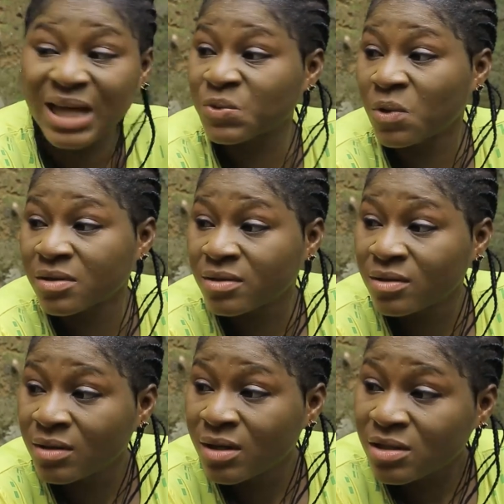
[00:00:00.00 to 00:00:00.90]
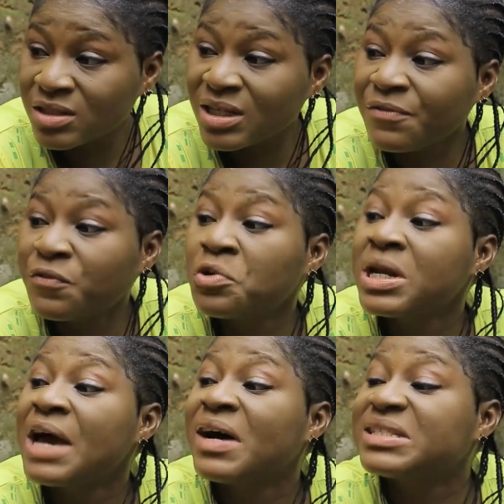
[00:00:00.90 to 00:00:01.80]
That one. Chief will
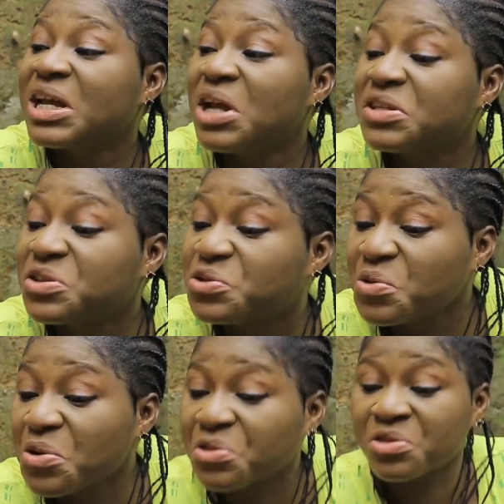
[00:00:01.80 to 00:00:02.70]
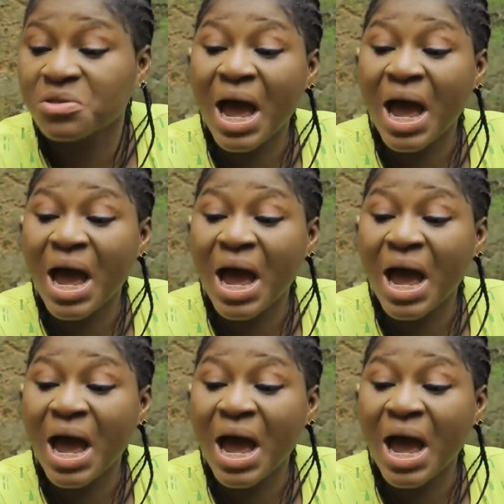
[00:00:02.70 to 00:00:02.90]
never tell us the truth.